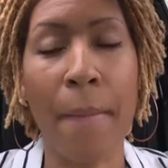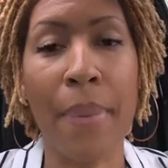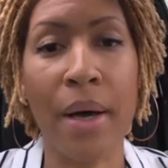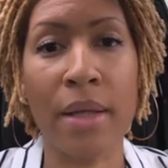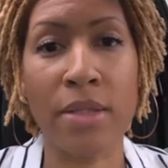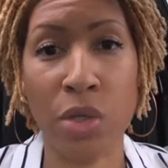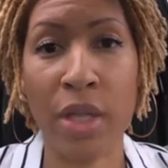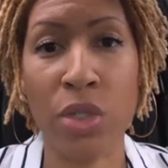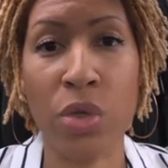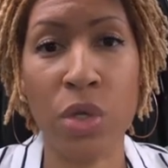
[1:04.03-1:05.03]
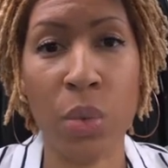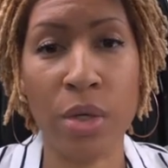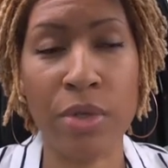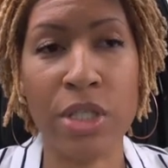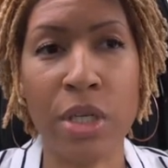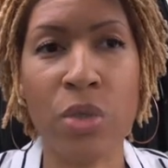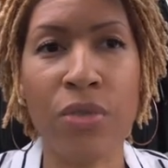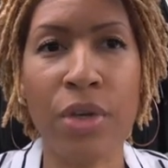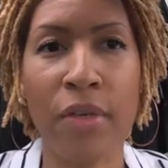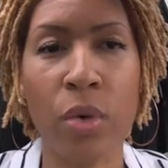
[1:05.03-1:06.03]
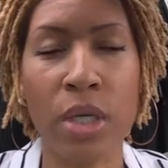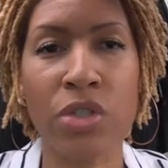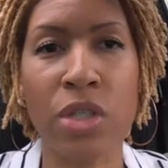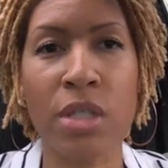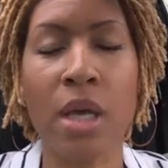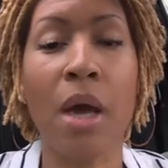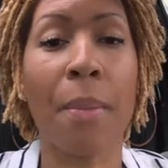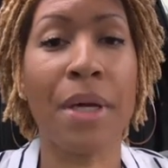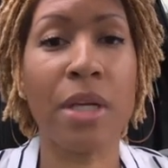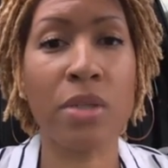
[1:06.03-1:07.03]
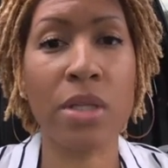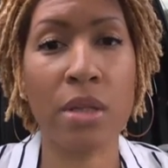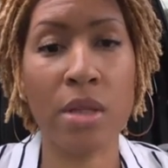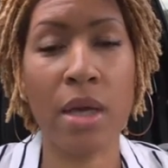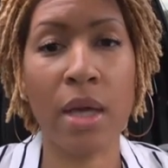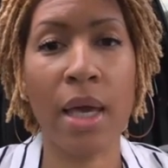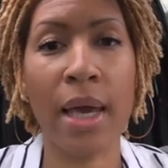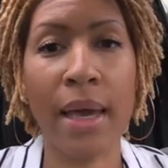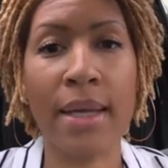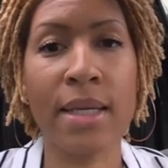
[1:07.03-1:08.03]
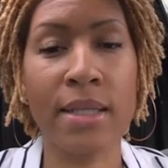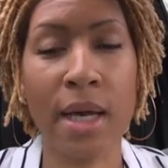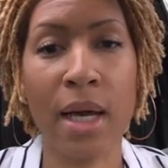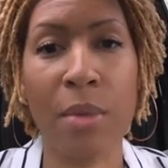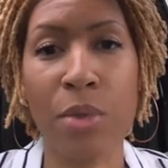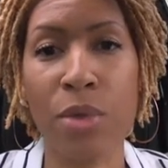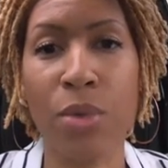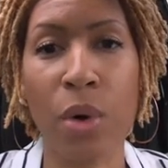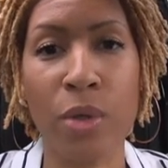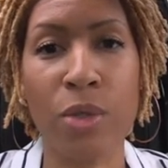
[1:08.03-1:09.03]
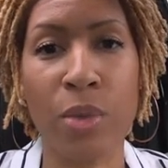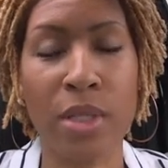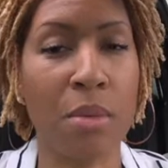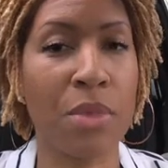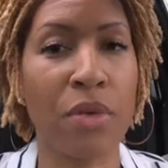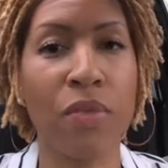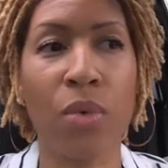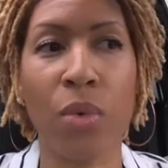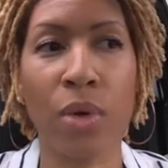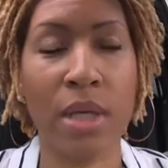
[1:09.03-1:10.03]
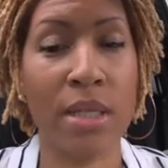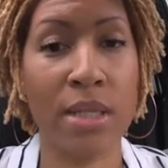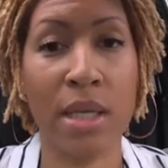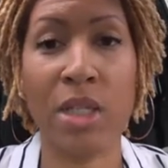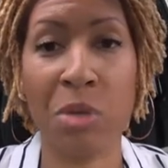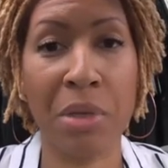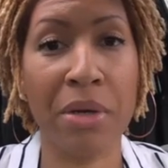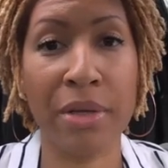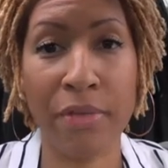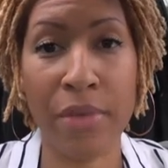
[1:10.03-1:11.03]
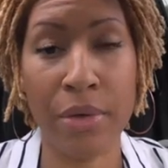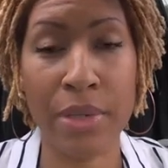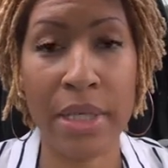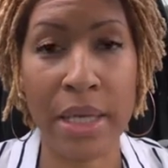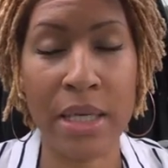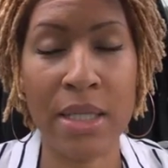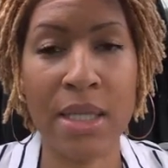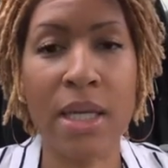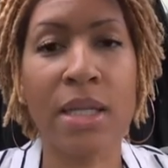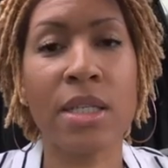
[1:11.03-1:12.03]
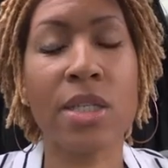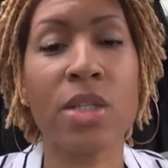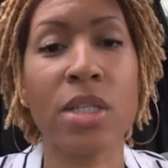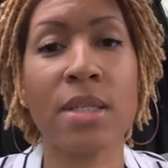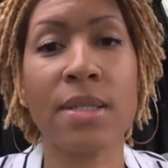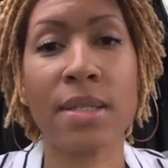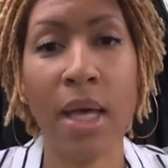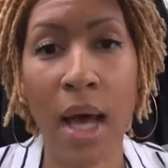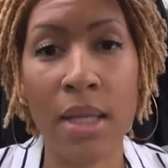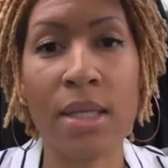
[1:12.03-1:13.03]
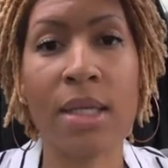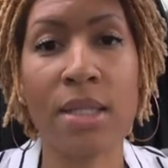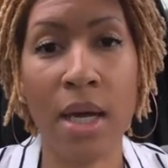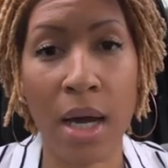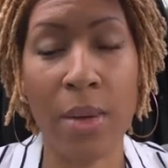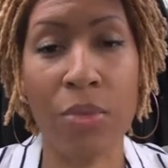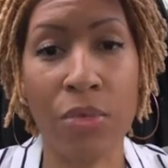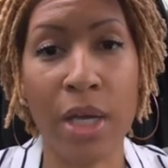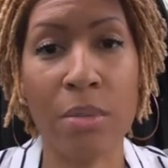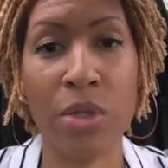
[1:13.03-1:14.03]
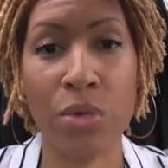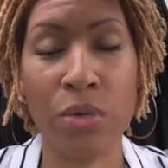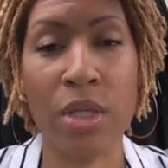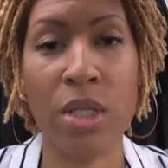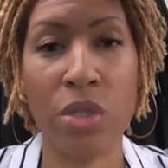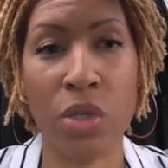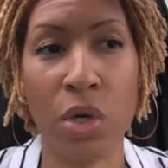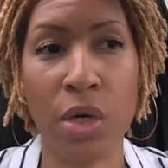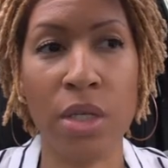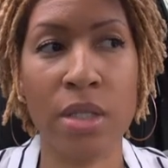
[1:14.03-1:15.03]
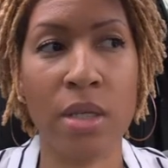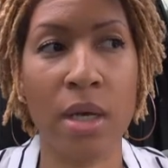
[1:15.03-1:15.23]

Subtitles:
But so that's who you want to reach out to if you have questions. But here's the thing: anytime you are doing something for, let's say, this period of 30 days, this is a solid time frame to really start